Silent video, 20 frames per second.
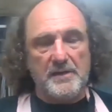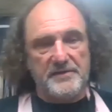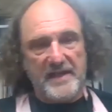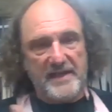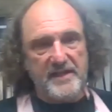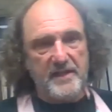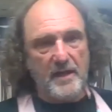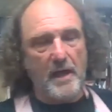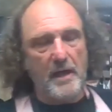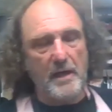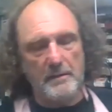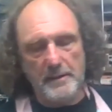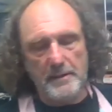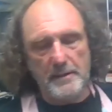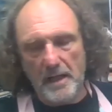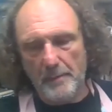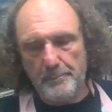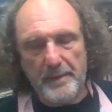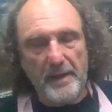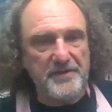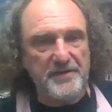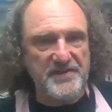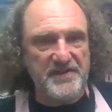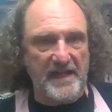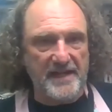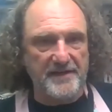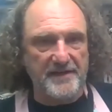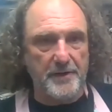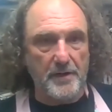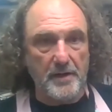take a belt
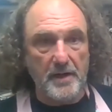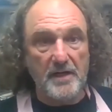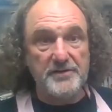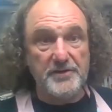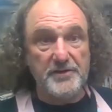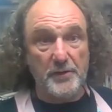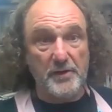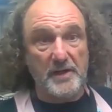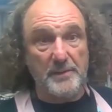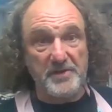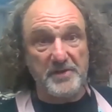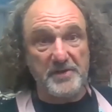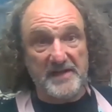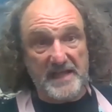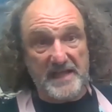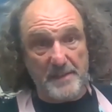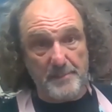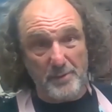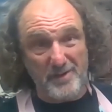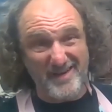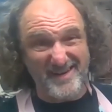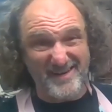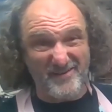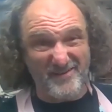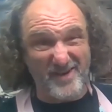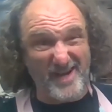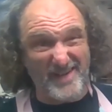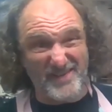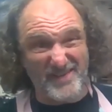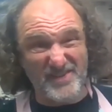sander, turn it upside down, put it in a
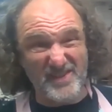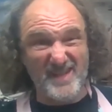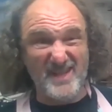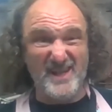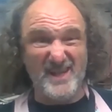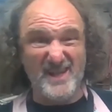vise,